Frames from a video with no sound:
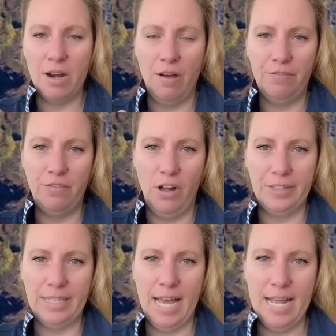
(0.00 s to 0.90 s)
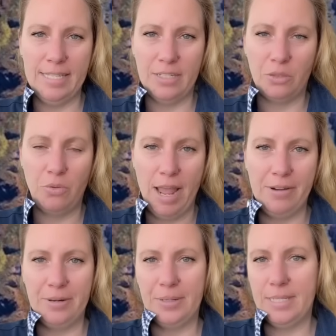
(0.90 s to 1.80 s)
of fault lines and
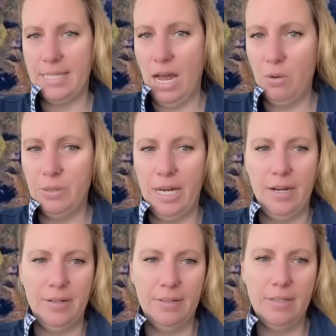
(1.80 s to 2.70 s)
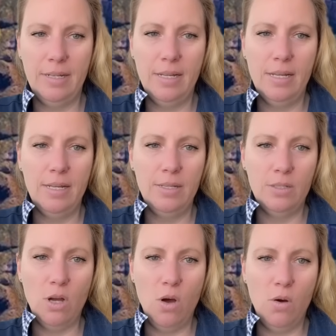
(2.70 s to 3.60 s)
craters down there.
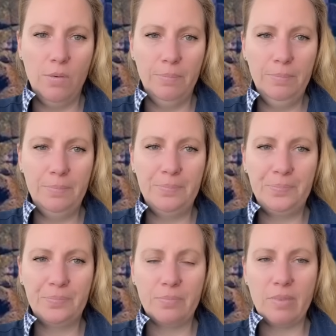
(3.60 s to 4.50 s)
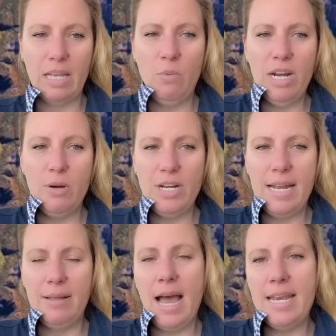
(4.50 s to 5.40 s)
So what
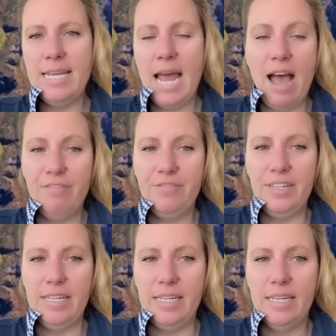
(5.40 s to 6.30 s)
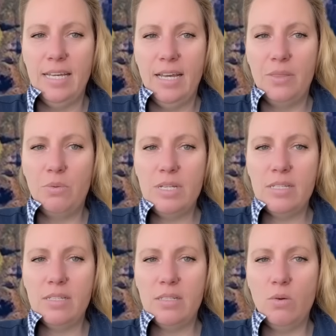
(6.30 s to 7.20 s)
about Anafi? The
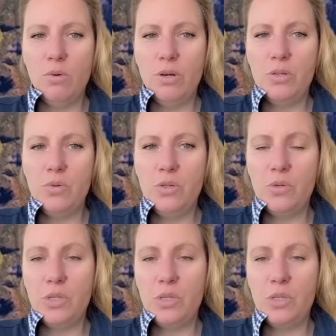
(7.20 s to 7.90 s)
risk is lower due to